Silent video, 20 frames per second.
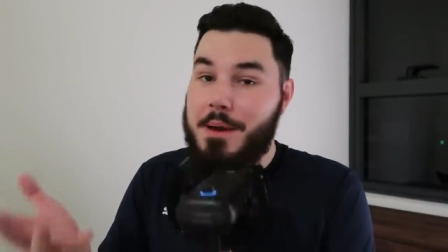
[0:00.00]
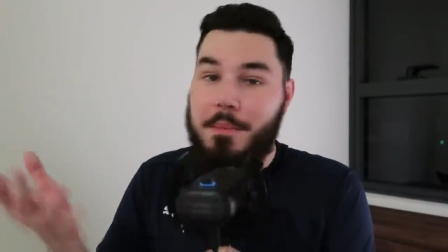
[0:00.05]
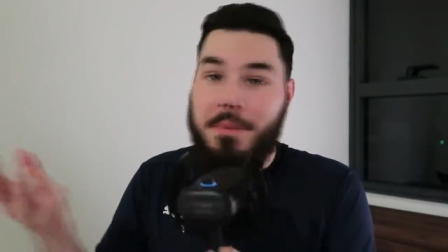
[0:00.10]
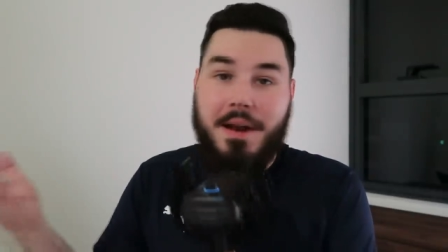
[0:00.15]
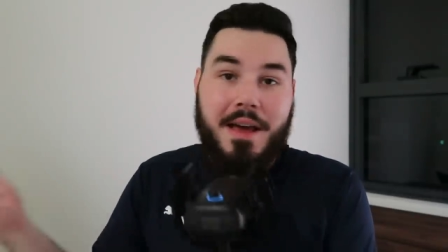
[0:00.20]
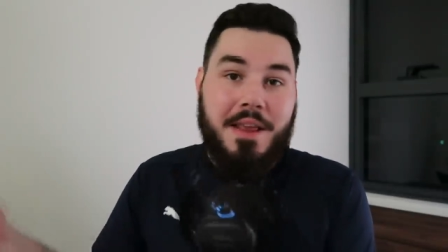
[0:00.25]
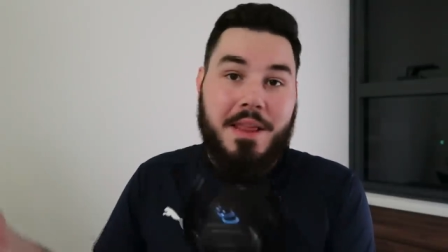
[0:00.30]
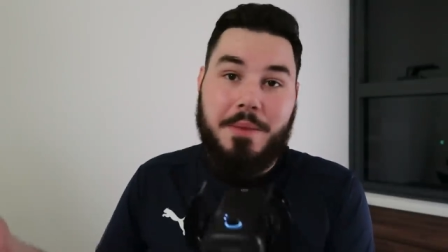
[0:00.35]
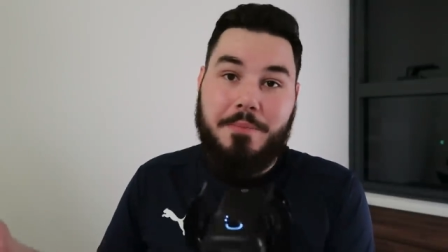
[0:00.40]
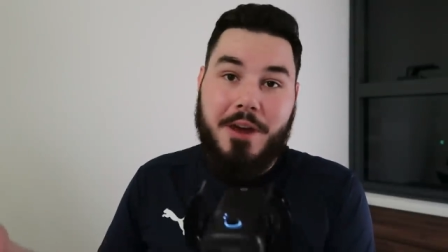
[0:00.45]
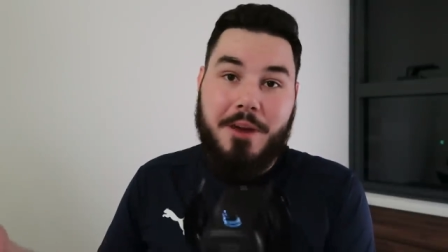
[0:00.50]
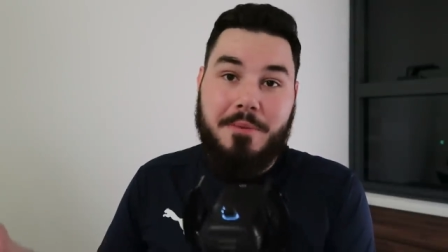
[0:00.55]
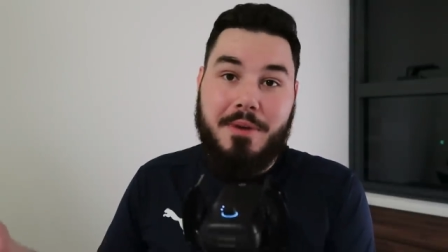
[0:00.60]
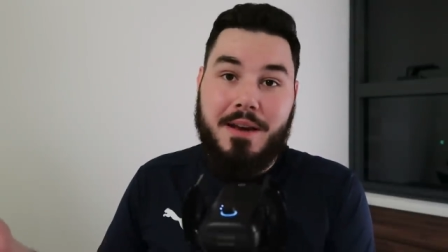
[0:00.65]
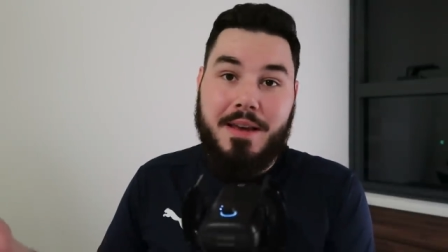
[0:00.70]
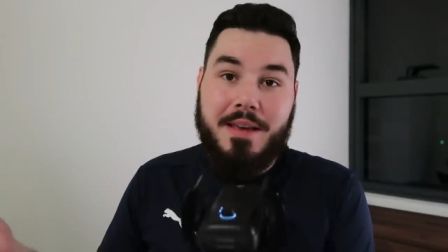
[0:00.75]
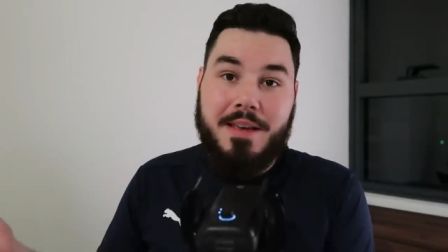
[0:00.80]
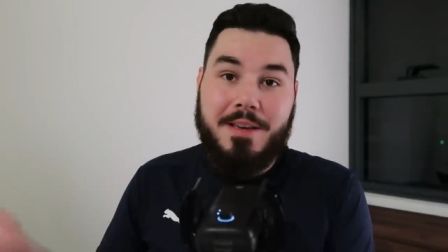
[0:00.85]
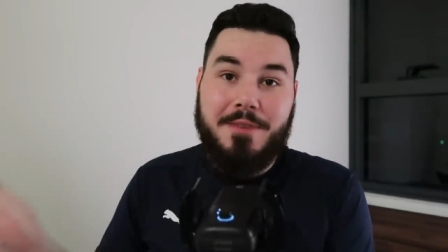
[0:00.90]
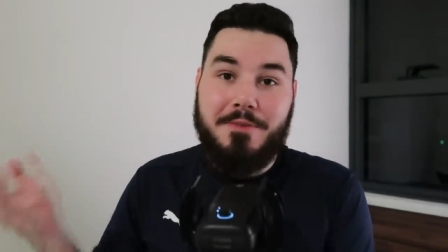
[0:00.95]
Play in the Premier
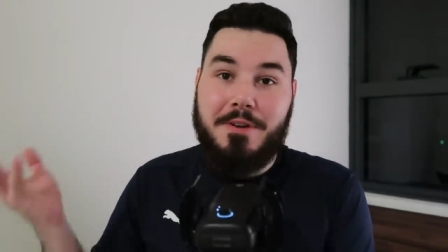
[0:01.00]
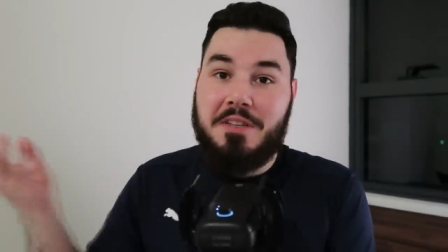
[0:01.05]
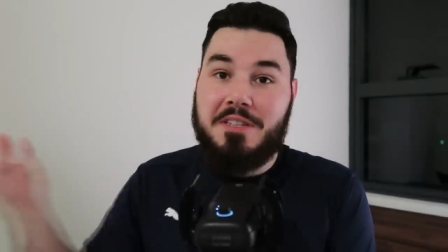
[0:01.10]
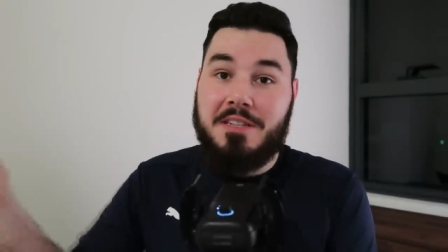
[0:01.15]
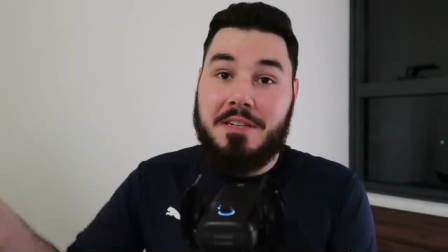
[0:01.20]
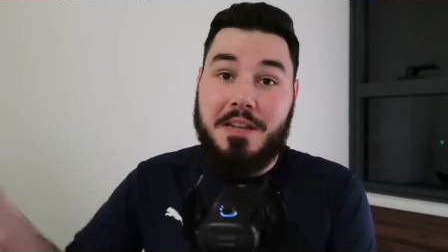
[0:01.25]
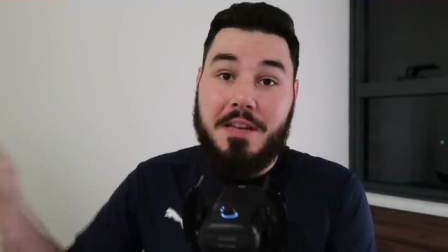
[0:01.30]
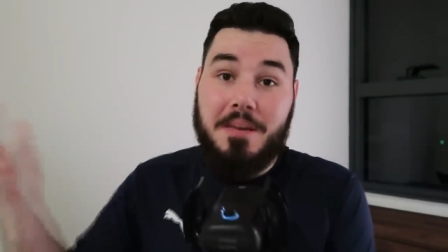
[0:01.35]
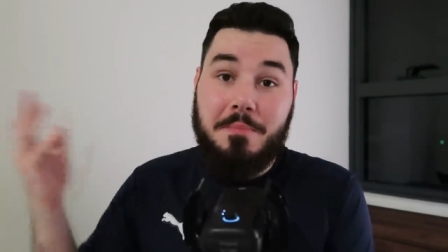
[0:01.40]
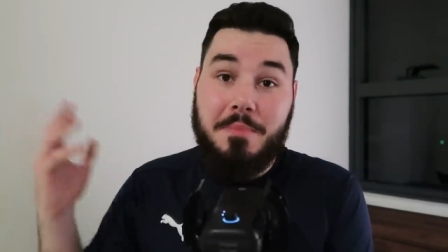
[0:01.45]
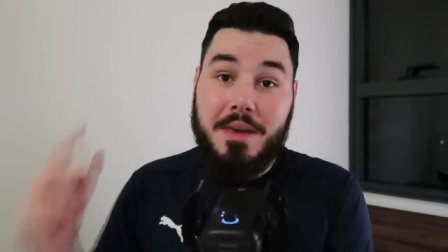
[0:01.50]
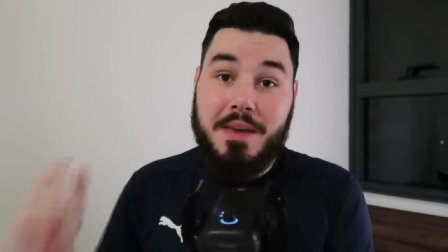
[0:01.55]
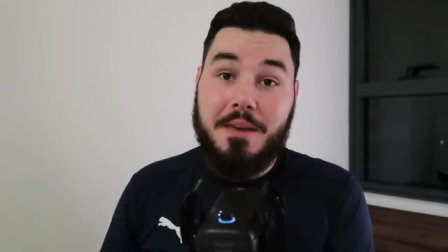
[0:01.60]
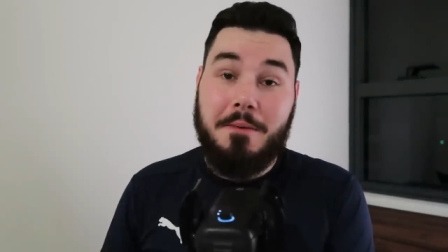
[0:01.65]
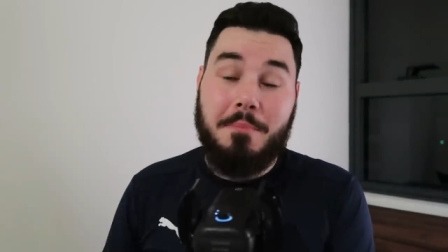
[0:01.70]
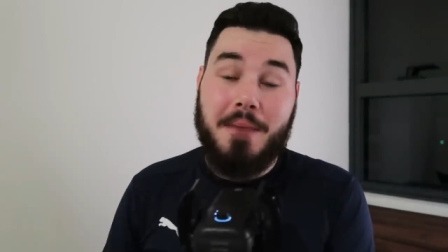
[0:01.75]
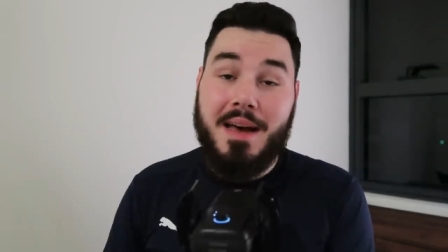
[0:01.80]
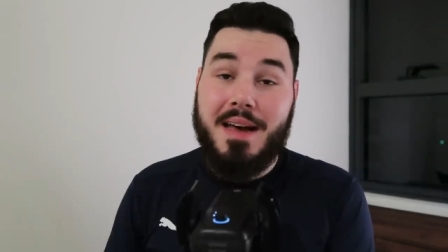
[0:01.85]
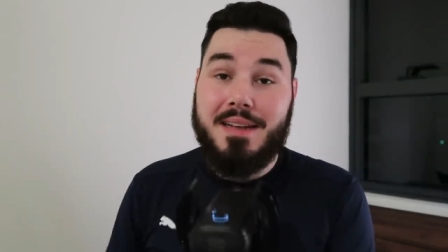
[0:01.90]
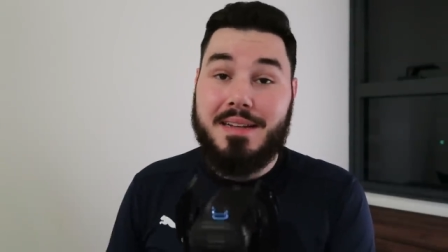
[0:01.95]
League, recently beat
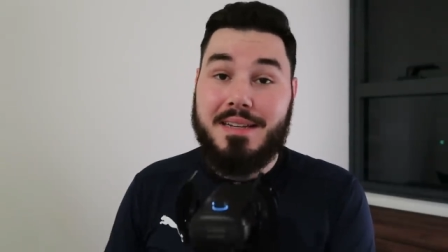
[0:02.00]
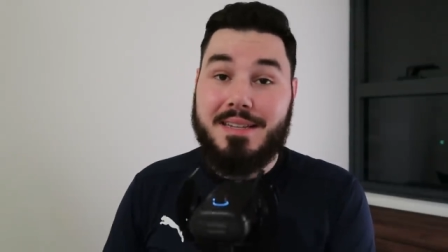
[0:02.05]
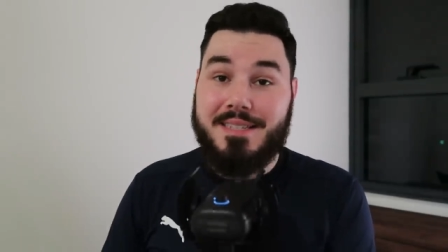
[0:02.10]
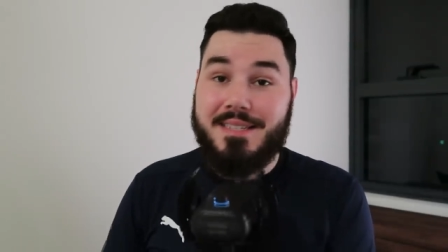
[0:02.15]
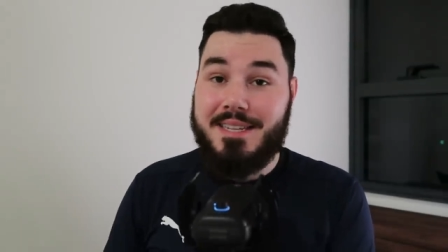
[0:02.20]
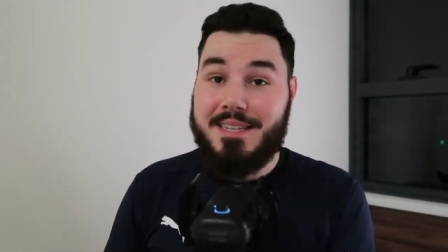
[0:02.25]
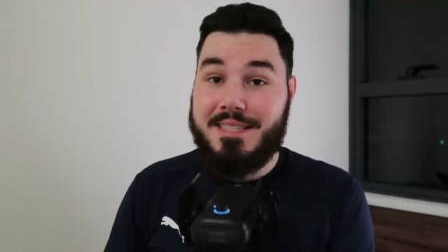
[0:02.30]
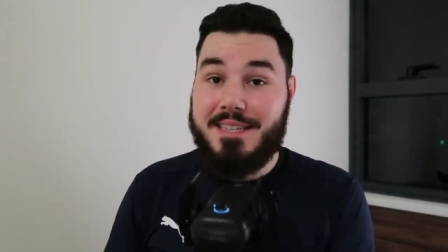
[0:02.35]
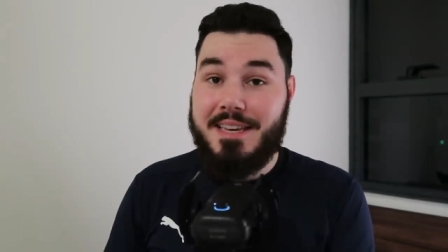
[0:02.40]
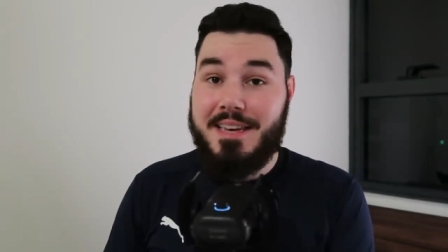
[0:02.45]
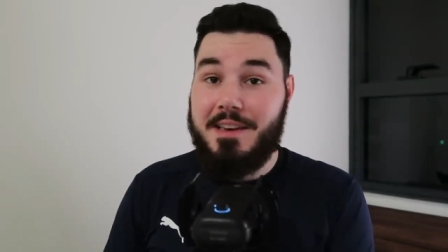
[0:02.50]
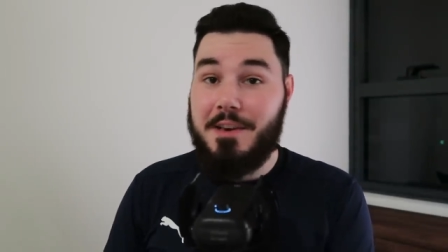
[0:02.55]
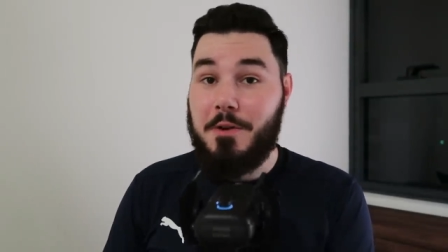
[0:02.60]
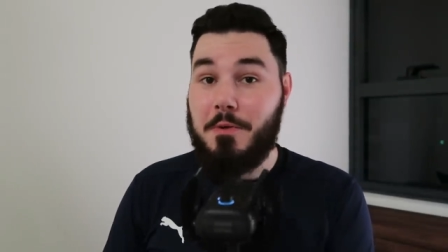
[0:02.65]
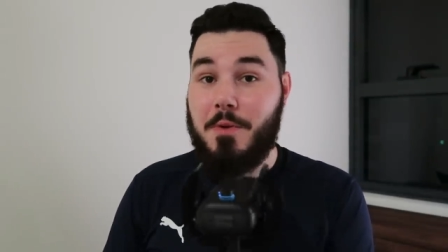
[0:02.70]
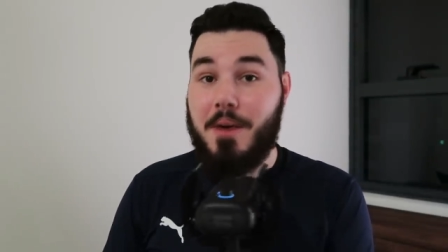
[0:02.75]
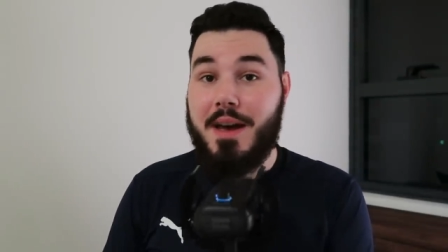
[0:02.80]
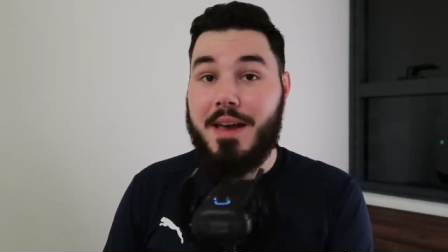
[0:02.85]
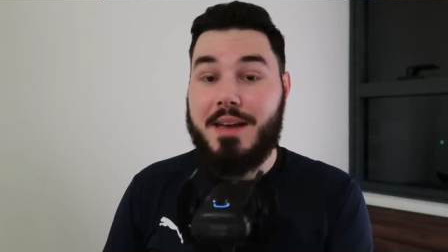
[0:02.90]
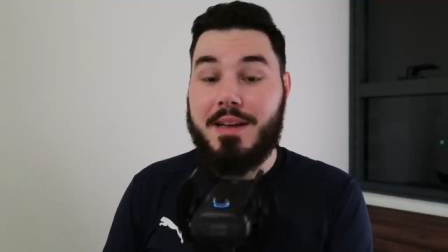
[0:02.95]
Man City
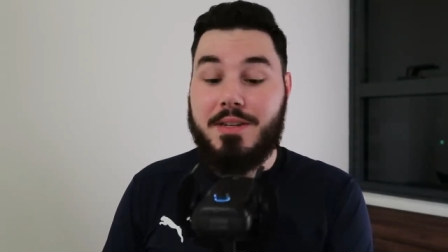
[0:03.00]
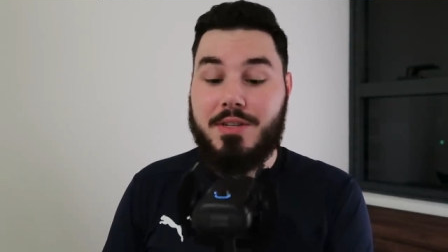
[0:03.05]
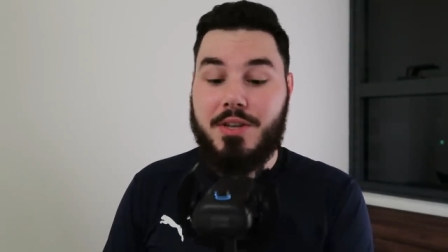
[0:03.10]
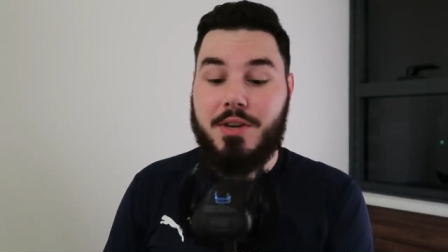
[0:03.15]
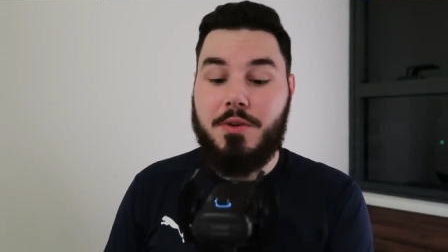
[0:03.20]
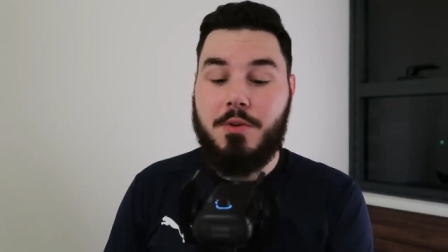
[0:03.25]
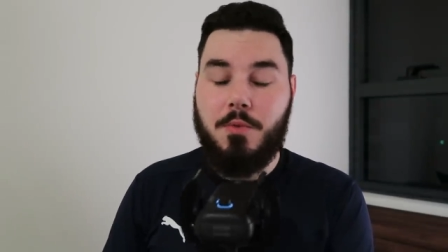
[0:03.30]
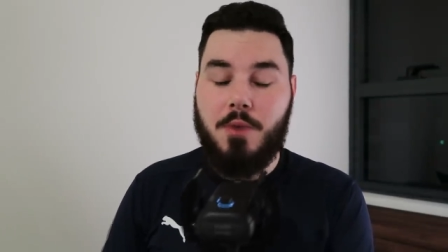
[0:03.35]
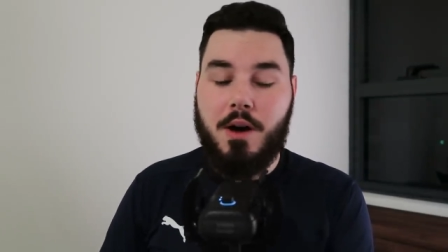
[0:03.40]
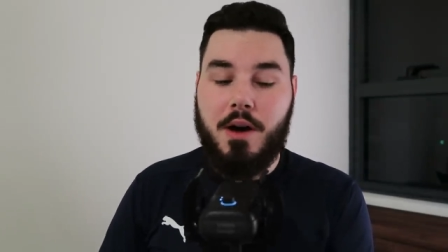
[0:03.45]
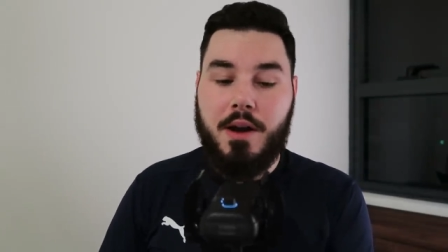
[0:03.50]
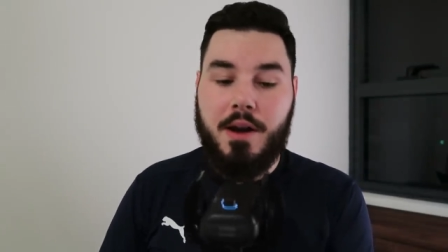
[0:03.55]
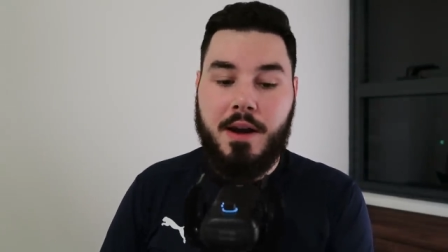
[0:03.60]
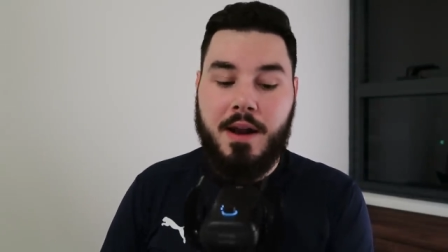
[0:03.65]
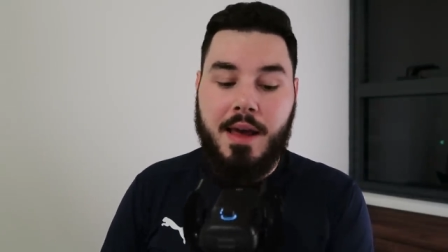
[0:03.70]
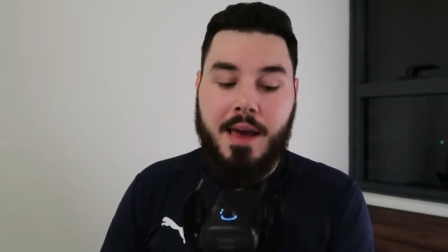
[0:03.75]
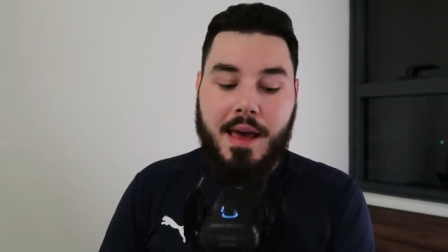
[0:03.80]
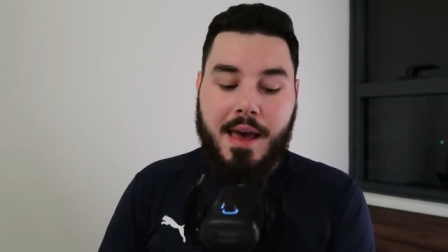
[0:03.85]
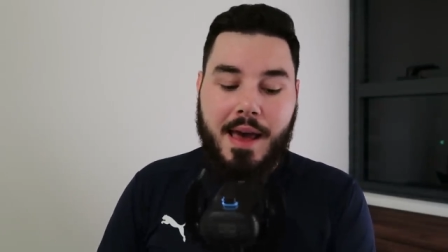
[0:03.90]
away 2 1